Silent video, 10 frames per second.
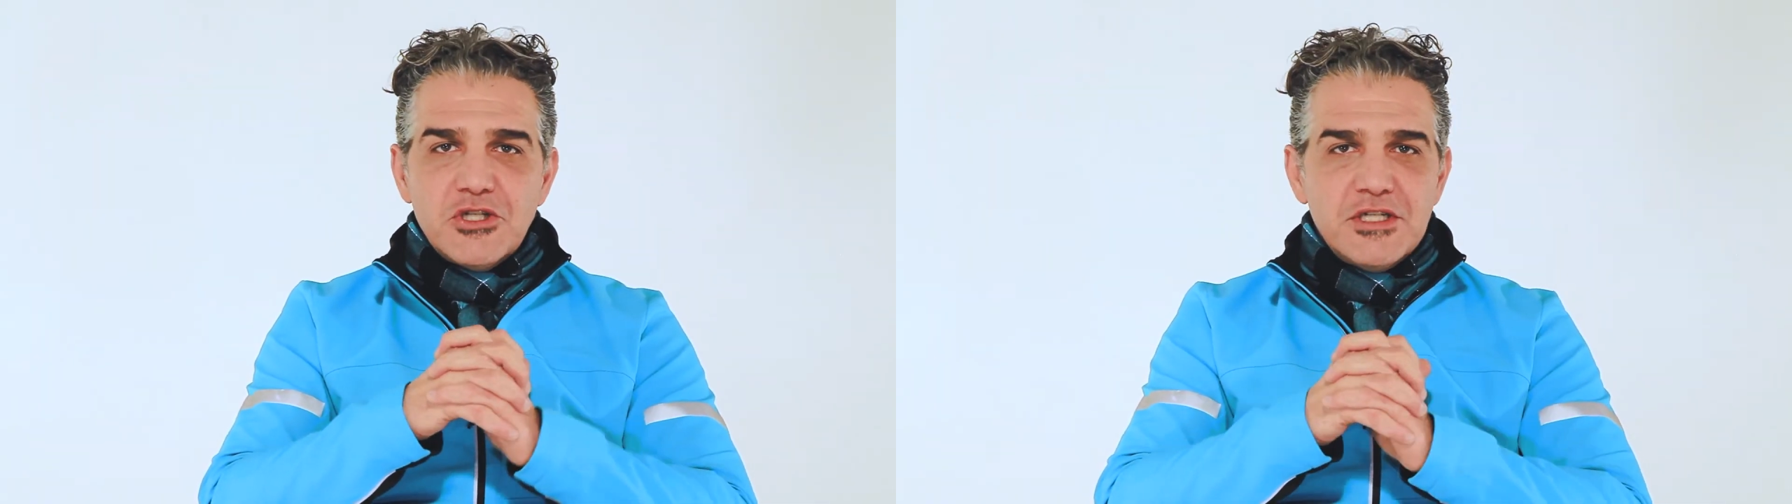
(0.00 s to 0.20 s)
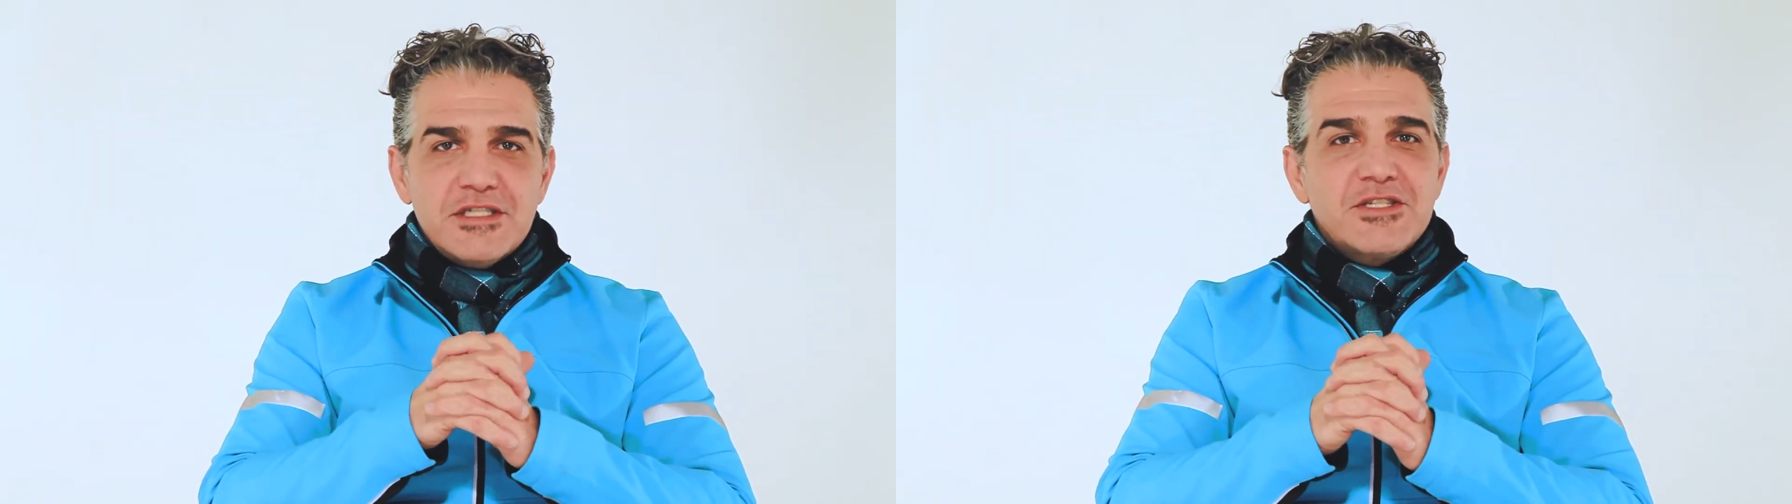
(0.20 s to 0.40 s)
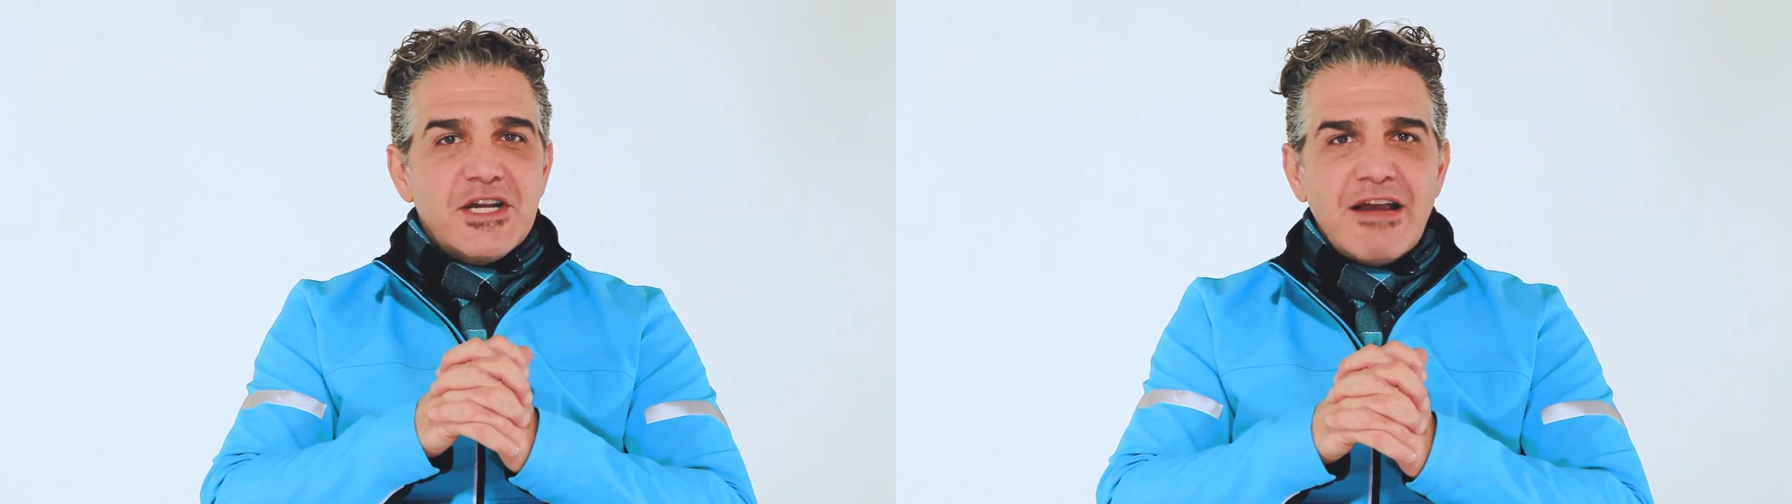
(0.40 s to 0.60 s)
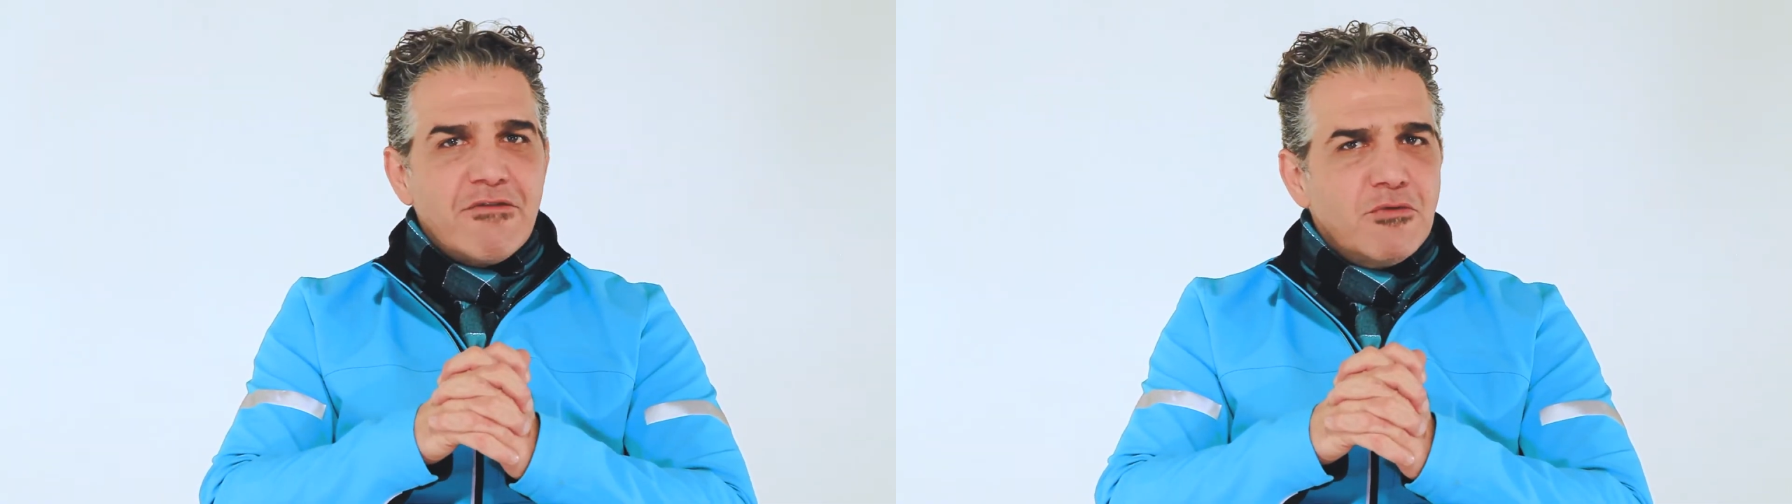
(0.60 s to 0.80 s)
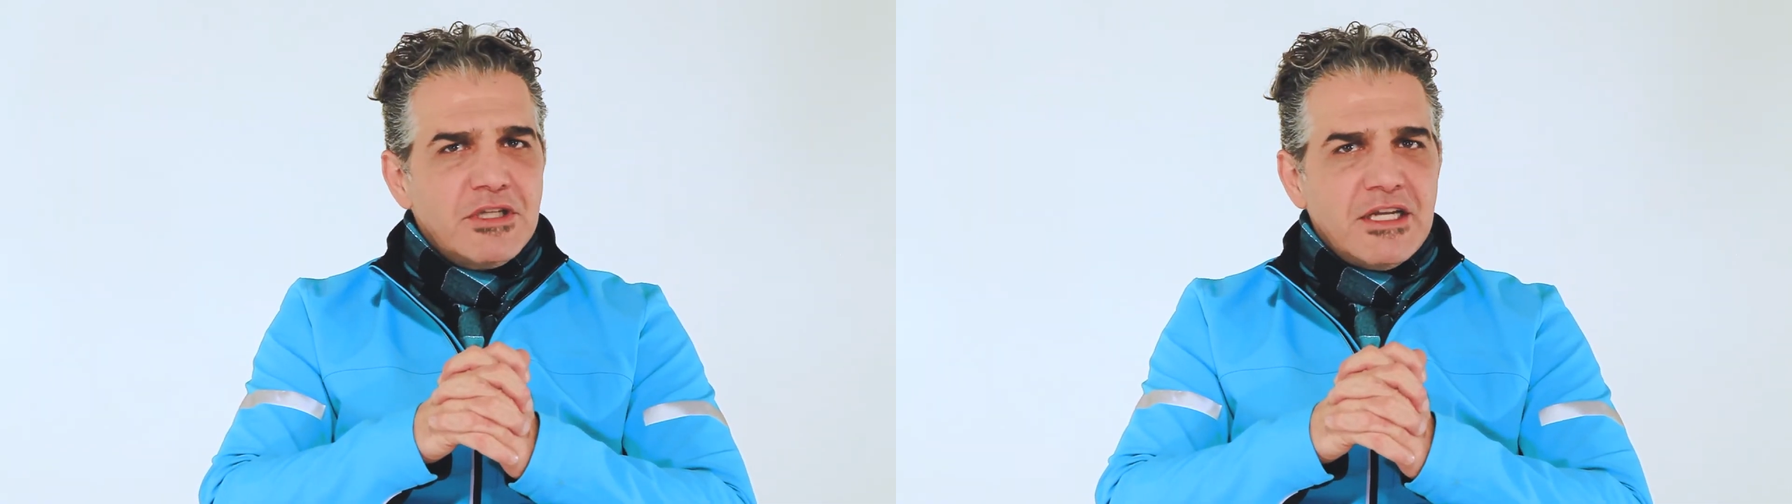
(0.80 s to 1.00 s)
She says, I have a
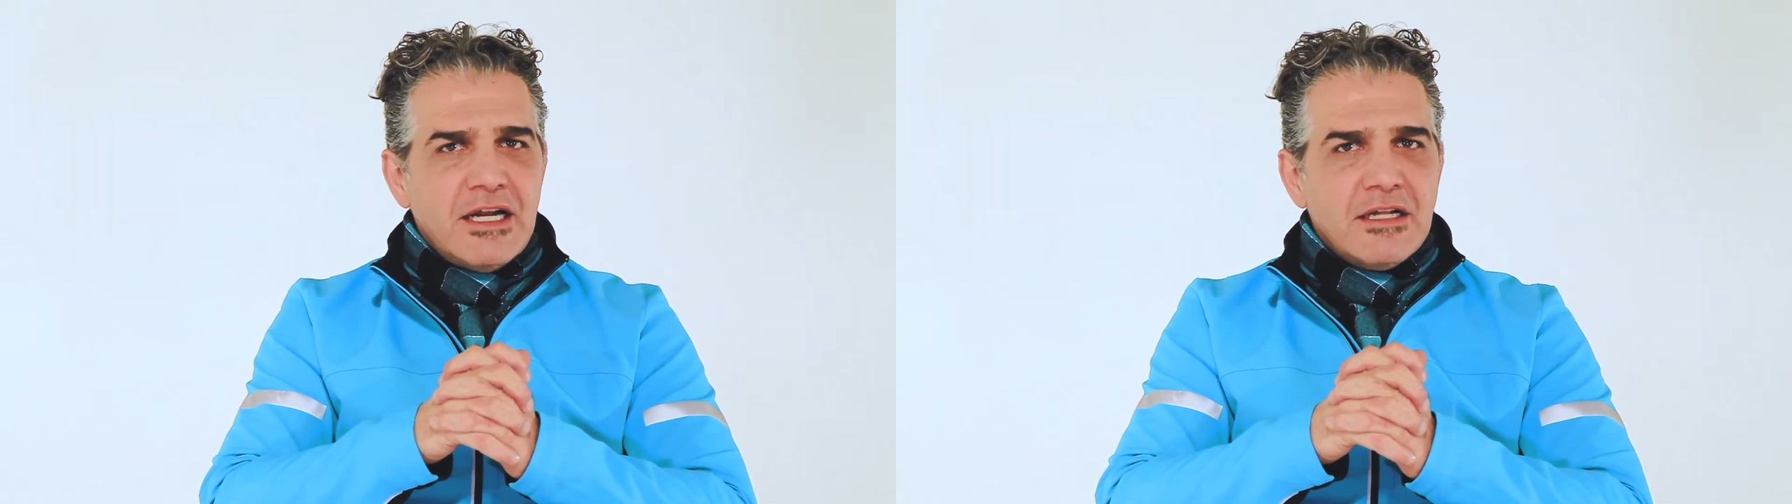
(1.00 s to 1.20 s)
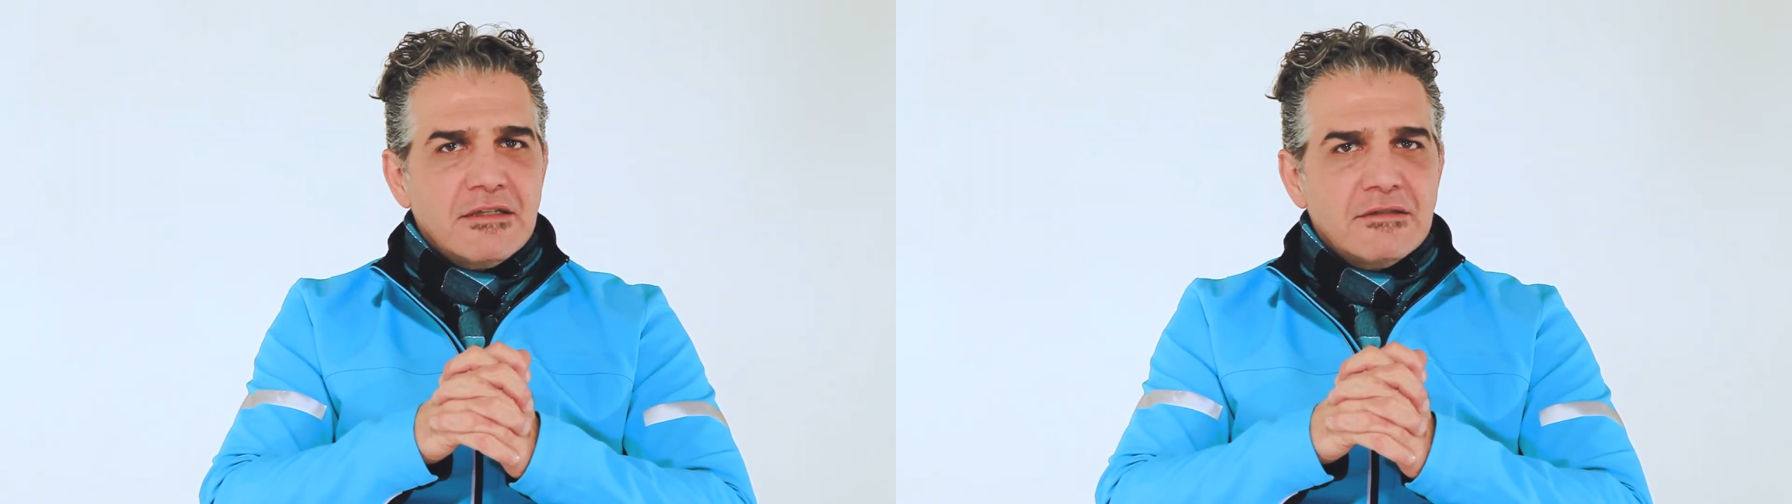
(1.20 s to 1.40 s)
root canal.